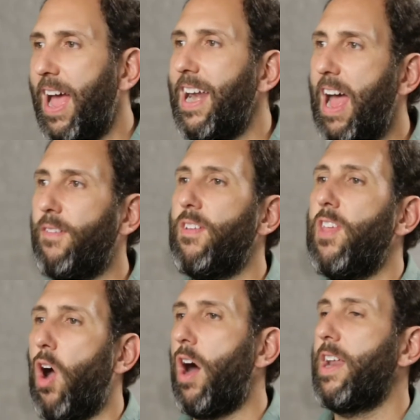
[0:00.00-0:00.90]
and having
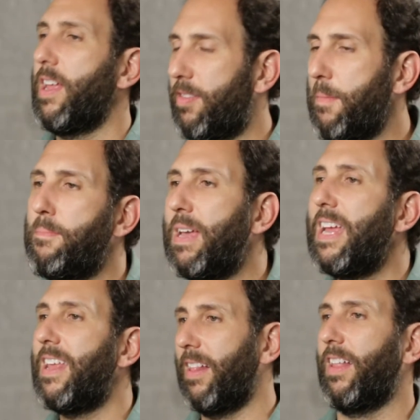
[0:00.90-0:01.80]
the audience
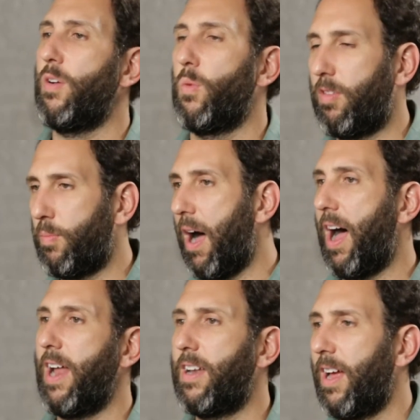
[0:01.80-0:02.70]
immediately
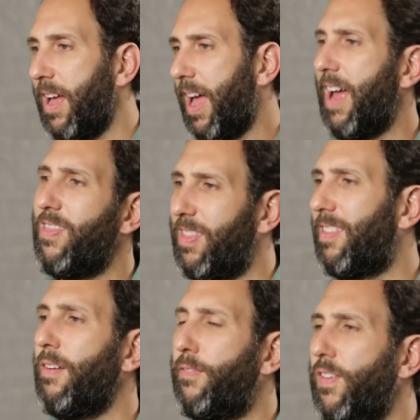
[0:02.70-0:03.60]
respond.
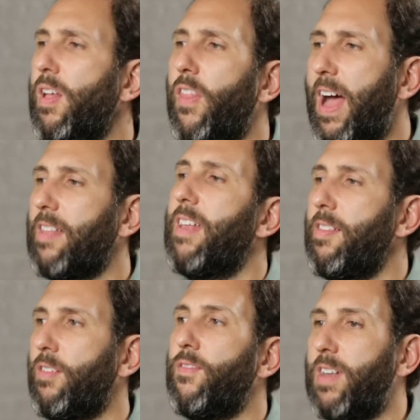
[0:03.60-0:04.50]
And to feel that
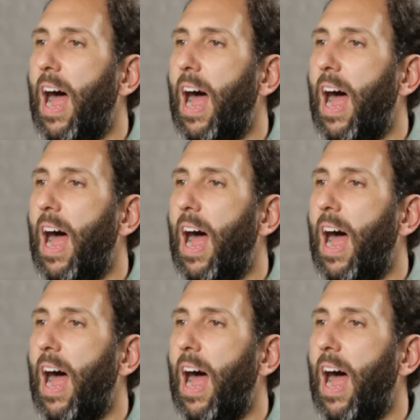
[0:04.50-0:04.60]
sense of